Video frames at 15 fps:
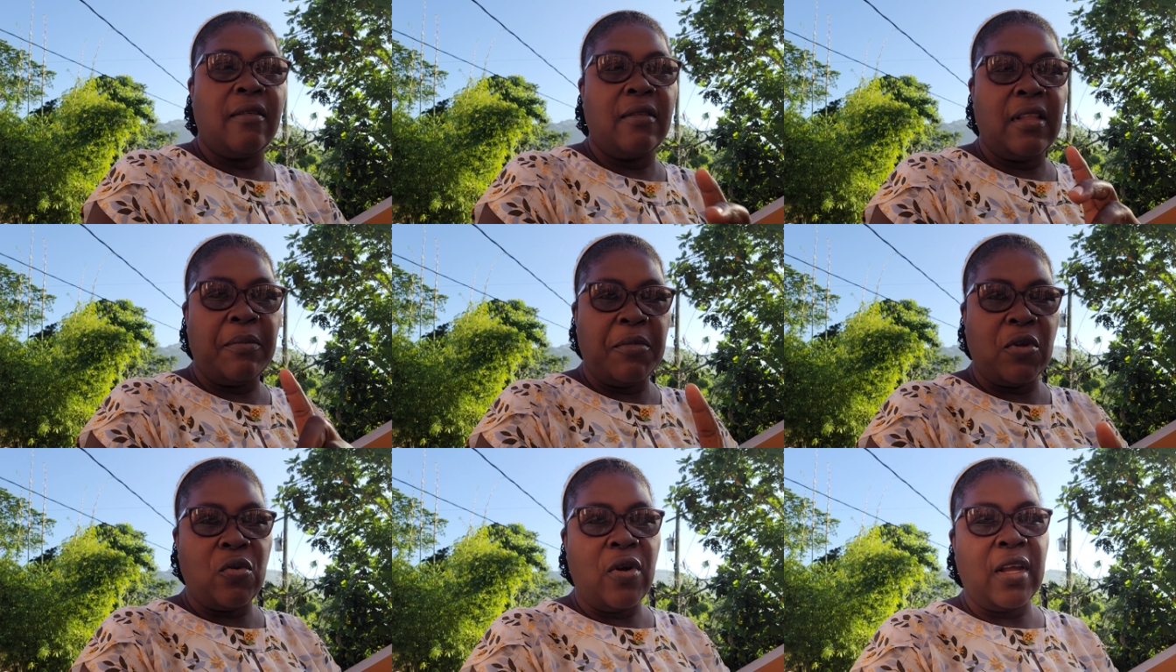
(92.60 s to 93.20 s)
let
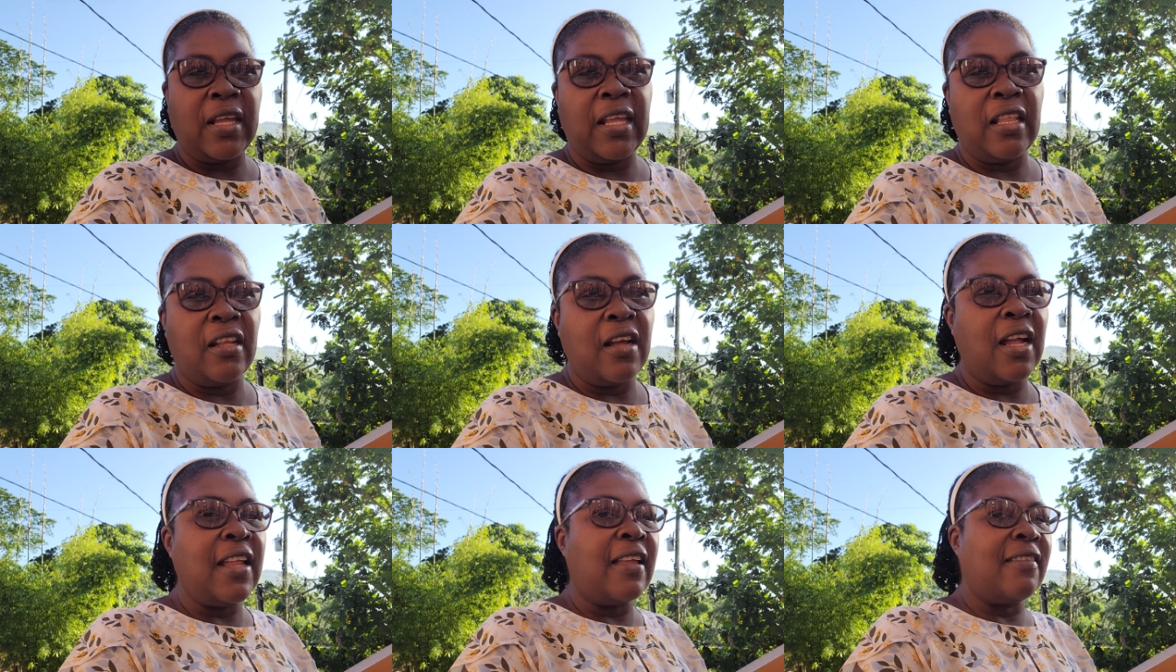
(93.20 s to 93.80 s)
me go again.
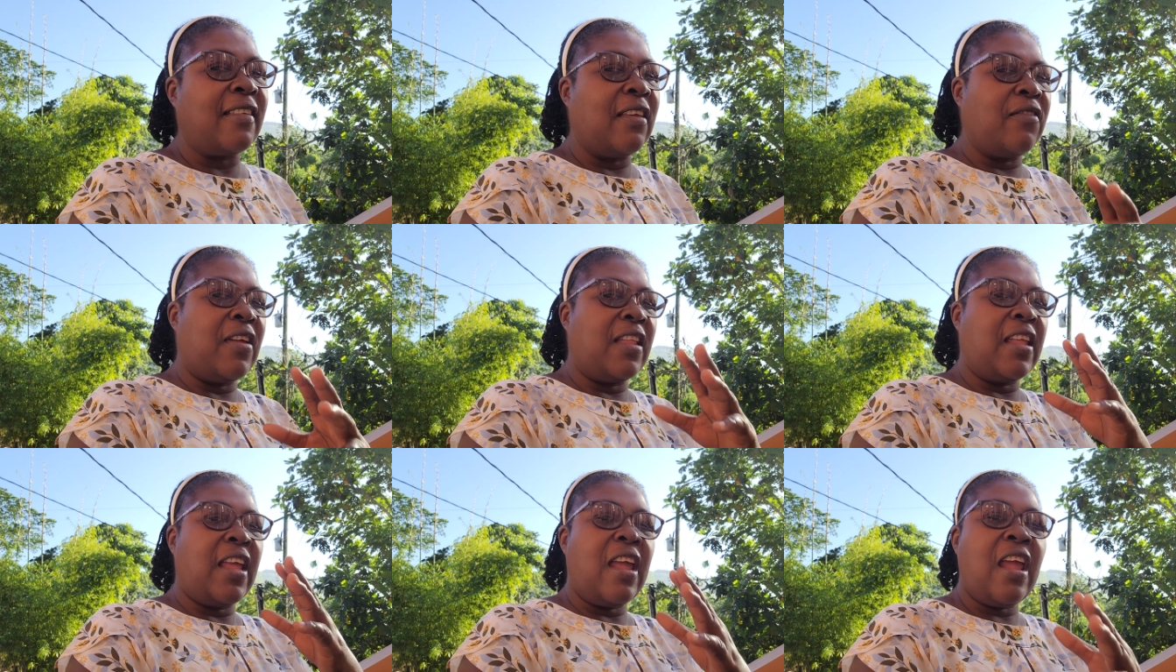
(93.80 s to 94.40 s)
God has
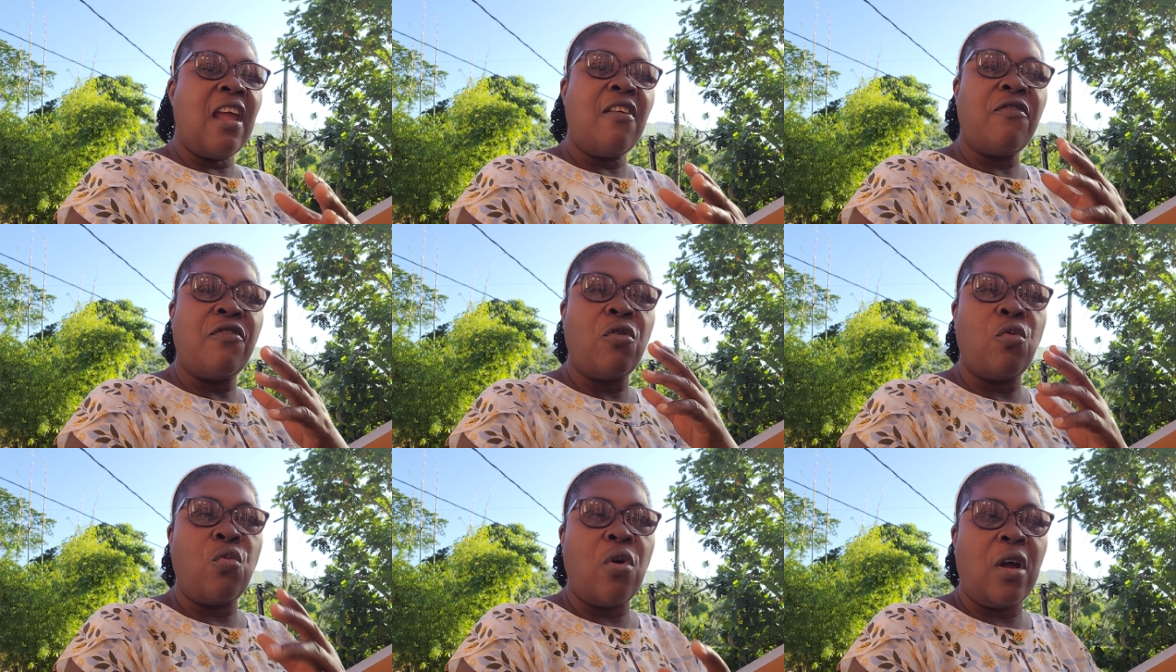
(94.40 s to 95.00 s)
given
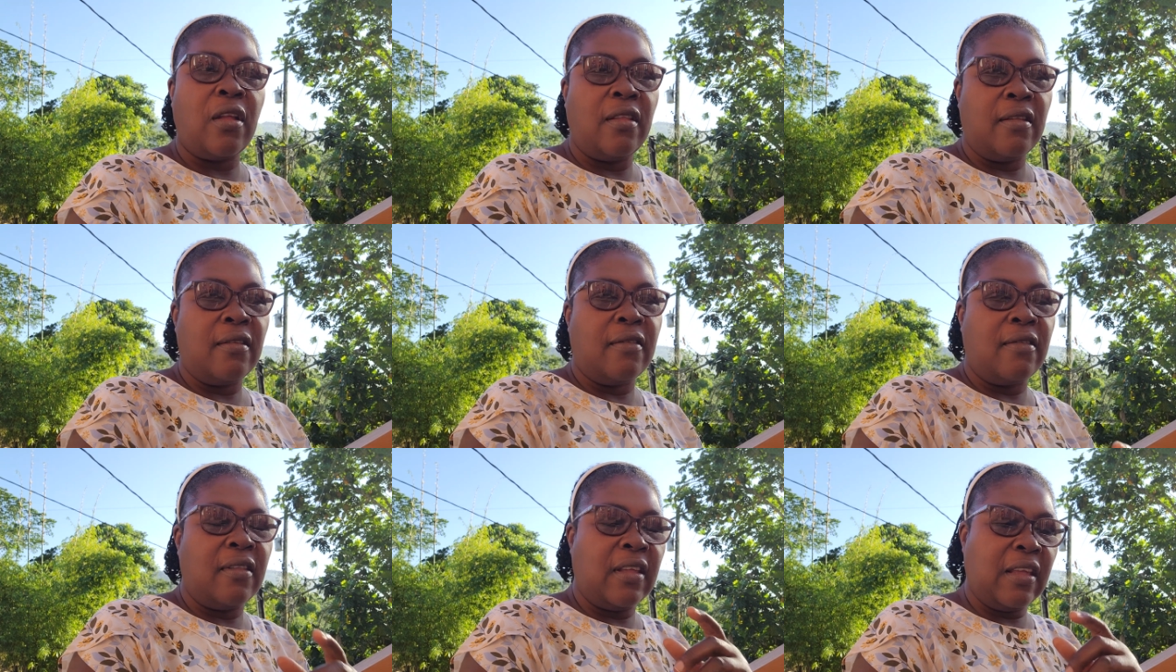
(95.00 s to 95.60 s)
everyone
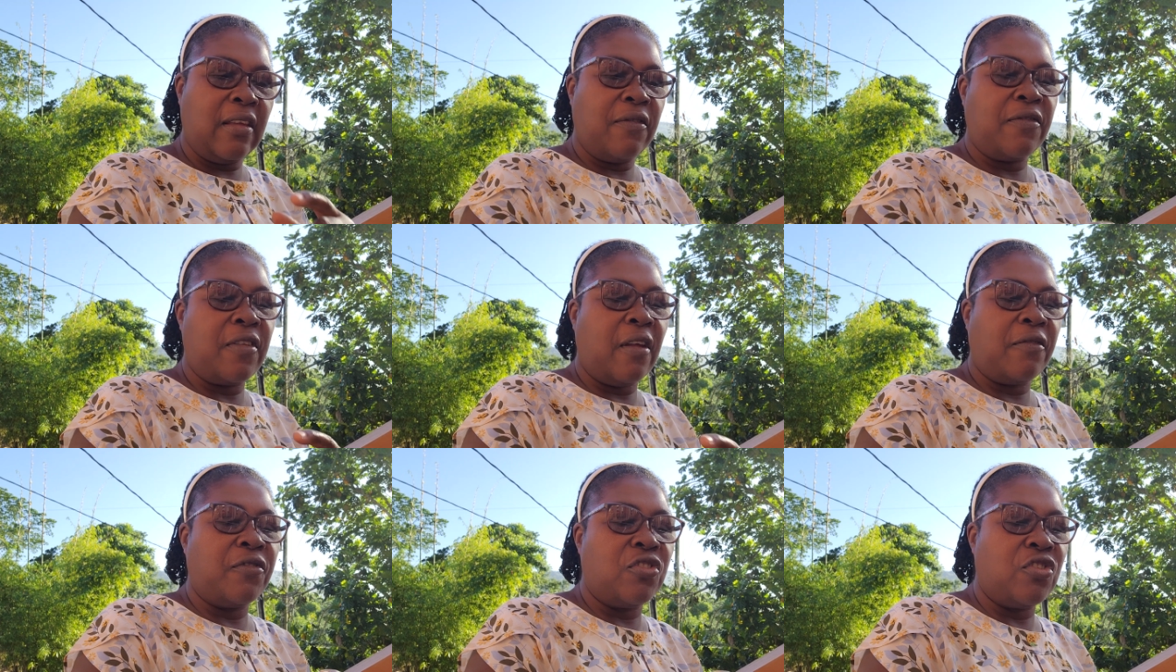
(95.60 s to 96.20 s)
the gift
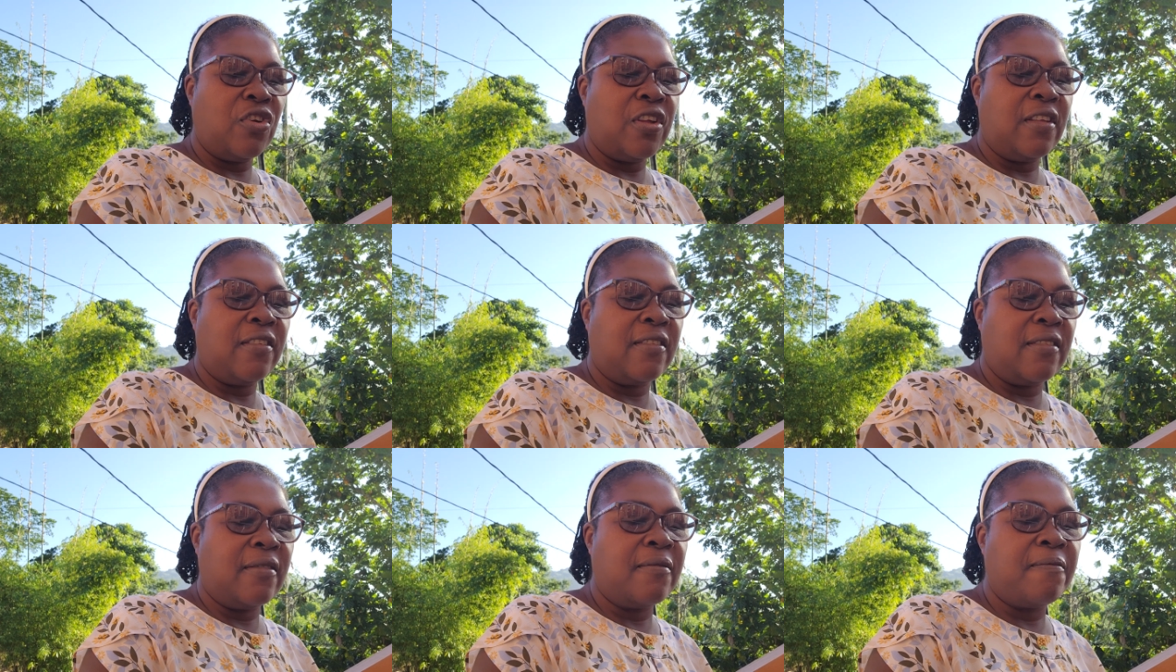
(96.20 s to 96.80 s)
of
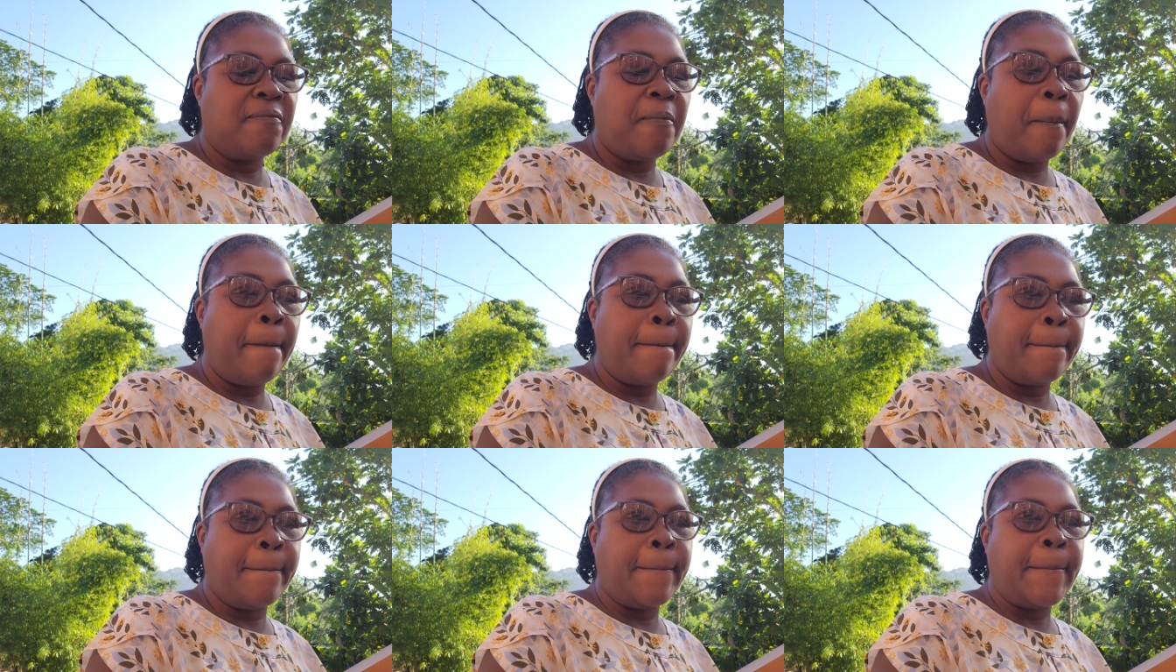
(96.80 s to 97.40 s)
choice. Mm
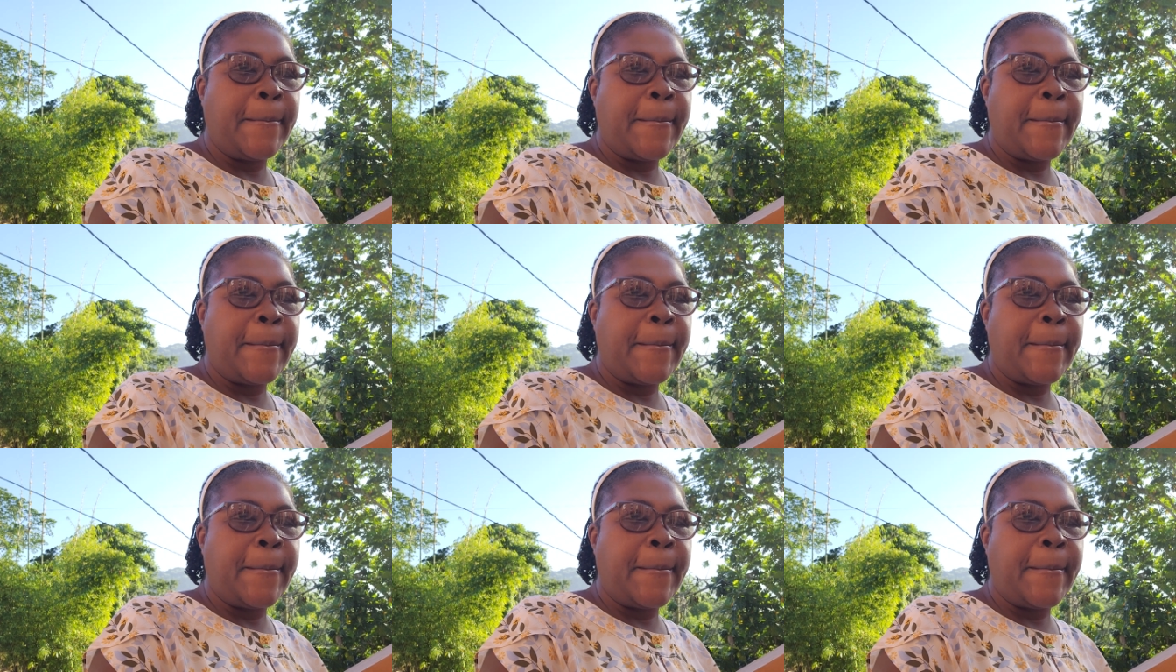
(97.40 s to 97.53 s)
-hmm.